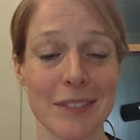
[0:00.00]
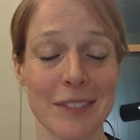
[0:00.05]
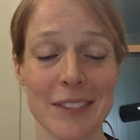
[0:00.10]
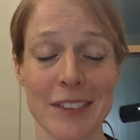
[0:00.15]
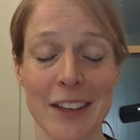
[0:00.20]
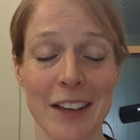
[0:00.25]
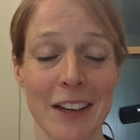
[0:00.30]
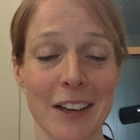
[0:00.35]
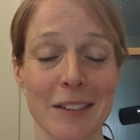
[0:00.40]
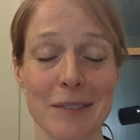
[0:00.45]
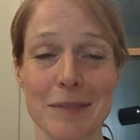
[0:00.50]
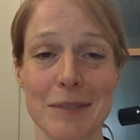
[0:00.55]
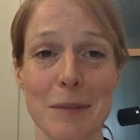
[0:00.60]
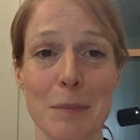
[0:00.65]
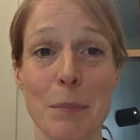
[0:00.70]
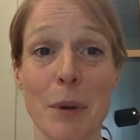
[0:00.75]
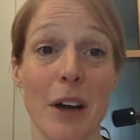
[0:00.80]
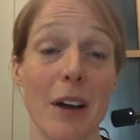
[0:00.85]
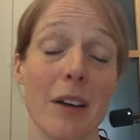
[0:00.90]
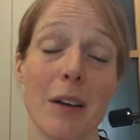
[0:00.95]
Yeah,
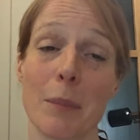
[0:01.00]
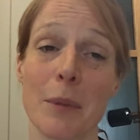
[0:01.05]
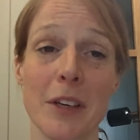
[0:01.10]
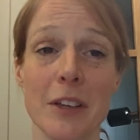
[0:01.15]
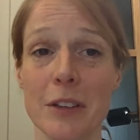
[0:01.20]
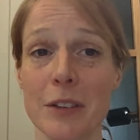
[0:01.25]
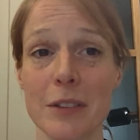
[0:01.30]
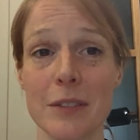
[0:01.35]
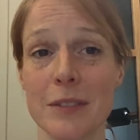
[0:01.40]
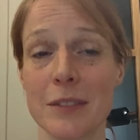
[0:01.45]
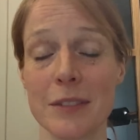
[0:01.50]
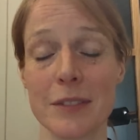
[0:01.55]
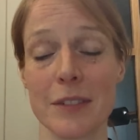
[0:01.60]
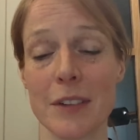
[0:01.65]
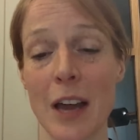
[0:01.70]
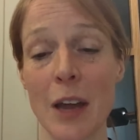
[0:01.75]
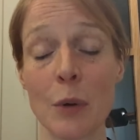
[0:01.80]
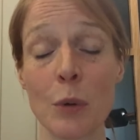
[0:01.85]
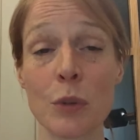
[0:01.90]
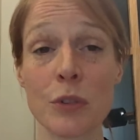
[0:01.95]
but I mean,
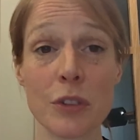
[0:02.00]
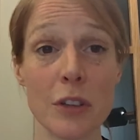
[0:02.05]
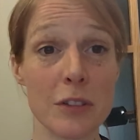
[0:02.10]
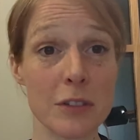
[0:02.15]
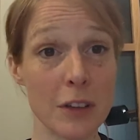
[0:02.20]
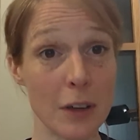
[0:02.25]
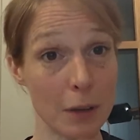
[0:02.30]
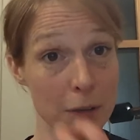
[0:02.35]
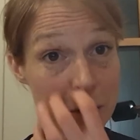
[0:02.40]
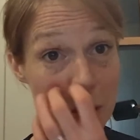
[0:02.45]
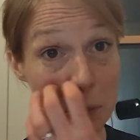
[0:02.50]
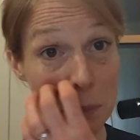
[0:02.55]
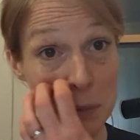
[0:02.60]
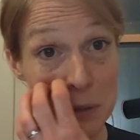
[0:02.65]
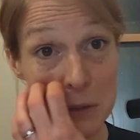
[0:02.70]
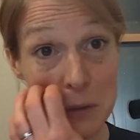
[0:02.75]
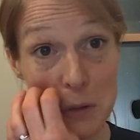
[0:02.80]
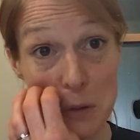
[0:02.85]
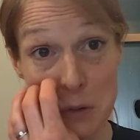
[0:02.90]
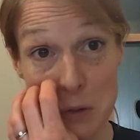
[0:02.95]
and also don't
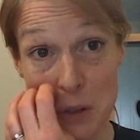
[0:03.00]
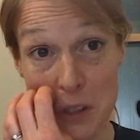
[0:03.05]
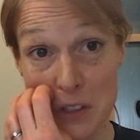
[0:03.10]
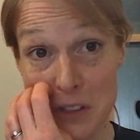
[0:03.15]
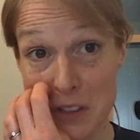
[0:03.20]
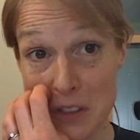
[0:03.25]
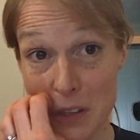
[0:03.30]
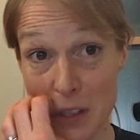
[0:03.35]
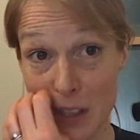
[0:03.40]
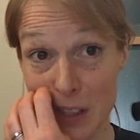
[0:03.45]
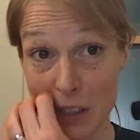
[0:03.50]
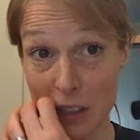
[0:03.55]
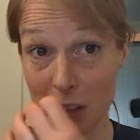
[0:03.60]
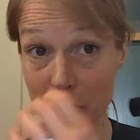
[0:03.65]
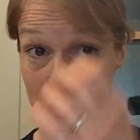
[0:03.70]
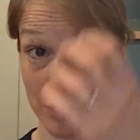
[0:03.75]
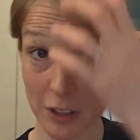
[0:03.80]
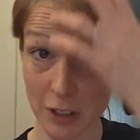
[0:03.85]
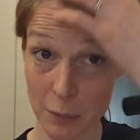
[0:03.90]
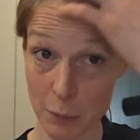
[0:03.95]
be tricked into thinking you have
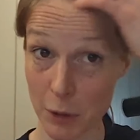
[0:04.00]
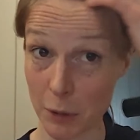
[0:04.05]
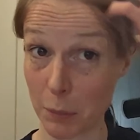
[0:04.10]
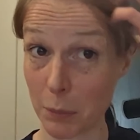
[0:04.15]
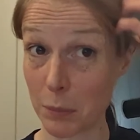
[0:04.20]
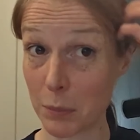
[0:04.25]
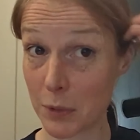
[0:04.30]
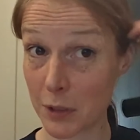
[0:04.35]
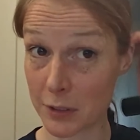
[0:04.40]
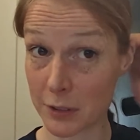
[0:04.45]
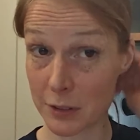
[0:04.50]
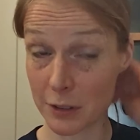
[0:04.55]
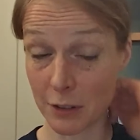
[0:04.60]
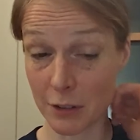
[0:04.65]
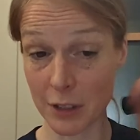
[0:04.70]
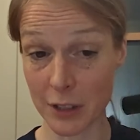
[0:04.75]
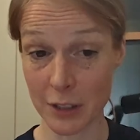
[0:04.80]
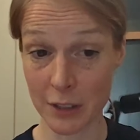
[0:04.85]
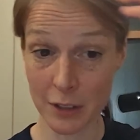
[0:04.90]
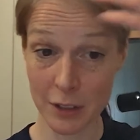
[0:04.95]
to keep them
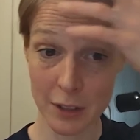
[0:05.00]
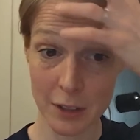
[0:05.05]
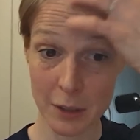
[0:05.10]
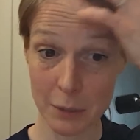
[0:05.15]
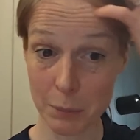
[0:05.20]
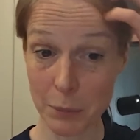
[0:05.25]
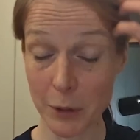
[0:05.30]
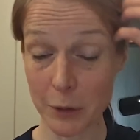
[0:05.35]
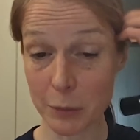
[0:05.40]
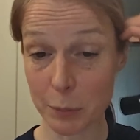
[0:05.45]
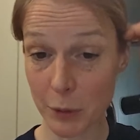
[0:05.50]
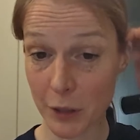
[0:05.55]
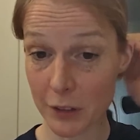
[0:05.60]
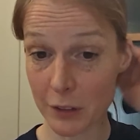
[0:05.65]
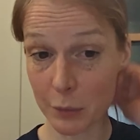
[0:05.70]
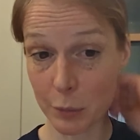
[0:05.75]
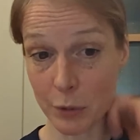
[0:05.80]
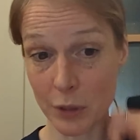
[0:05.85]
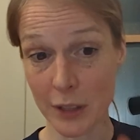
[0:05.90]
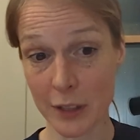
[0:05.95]
necessarily. Most
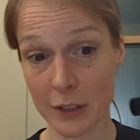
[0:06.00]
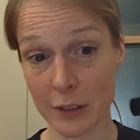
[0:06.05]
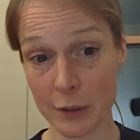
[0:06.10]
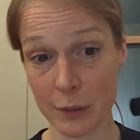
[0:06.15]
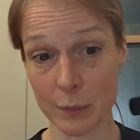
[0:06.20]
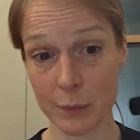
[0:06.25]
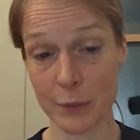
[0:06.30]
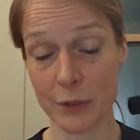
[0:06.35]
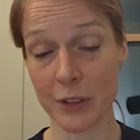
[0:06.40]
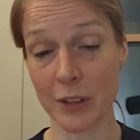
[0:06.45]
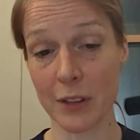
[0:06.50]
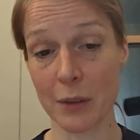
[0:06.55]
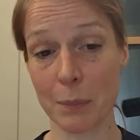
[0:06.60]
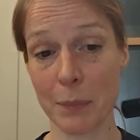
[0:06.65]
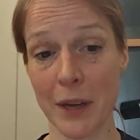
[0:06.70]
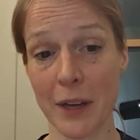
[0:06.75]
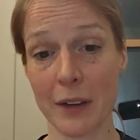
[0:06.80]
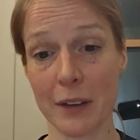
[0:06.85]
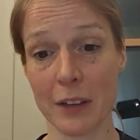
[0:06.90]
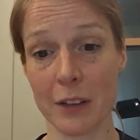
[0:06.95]
brands will let you send them
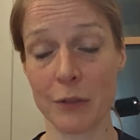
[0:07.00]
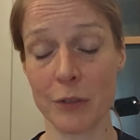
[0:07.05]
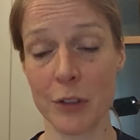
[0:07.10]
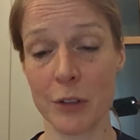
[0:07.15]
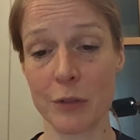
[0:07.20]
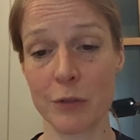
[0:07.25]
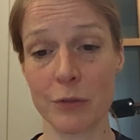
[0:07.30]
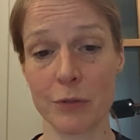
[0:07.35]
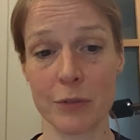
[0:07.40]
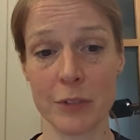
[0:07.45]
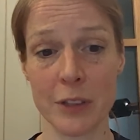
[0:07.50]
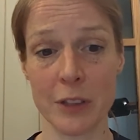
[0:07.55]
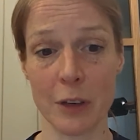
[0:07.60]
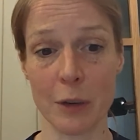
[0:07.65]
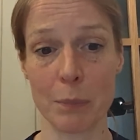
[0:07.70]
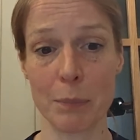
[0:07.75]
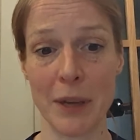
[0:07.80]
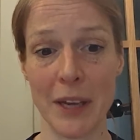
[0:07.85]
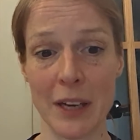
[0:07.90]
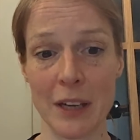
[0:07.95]
back if you've
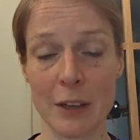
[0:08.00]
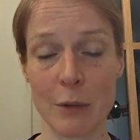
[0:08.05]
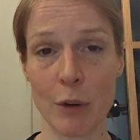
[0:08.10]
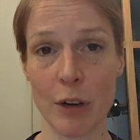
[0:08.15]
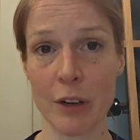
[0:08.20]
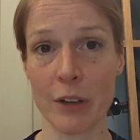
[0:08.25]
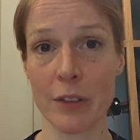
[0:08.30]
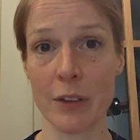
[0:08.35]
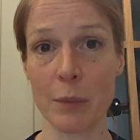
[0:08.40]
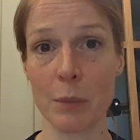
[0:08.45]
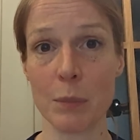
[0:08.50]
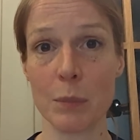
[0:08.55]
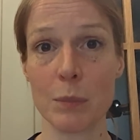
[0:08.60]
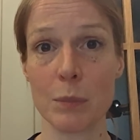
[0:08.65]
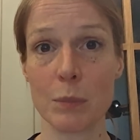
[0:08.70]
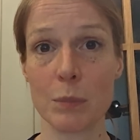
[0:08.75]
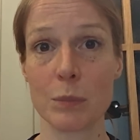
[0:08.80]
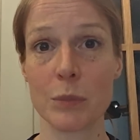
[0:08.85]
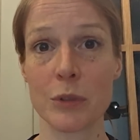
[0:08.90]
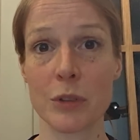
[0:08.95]
barely run in them.
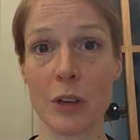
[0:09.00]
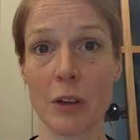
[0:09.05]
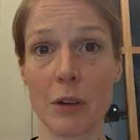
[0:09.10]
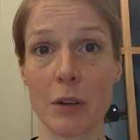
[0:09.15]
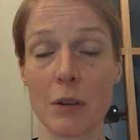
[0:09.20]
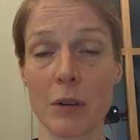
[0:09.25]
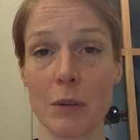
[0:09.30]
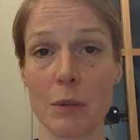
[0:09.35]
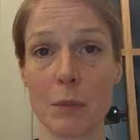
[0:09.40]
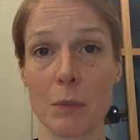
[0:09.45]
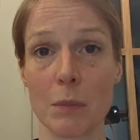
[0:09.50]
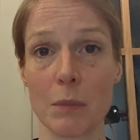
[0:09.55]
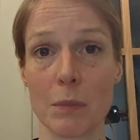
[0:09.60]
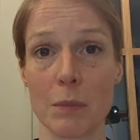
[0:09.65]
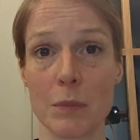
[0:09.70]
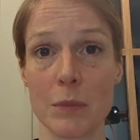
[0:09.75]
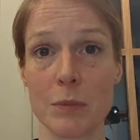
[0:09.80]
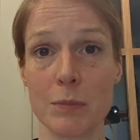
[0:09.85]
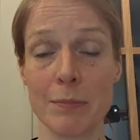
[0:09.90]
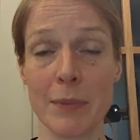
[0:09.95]
So
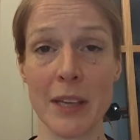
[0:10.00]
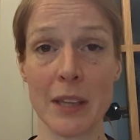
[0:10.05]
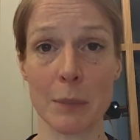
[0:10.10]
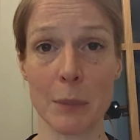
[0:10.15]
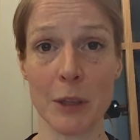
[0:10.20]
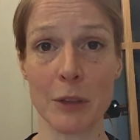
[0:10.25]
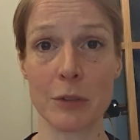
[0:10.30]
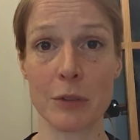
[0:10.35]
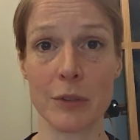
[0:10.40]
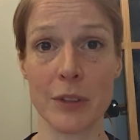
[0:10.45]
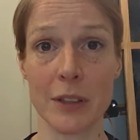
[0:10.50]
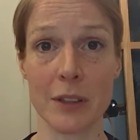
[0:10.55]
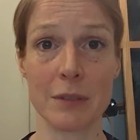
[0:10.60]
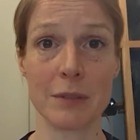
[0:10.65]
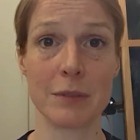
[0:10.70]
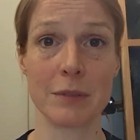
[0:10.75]
make the most of it.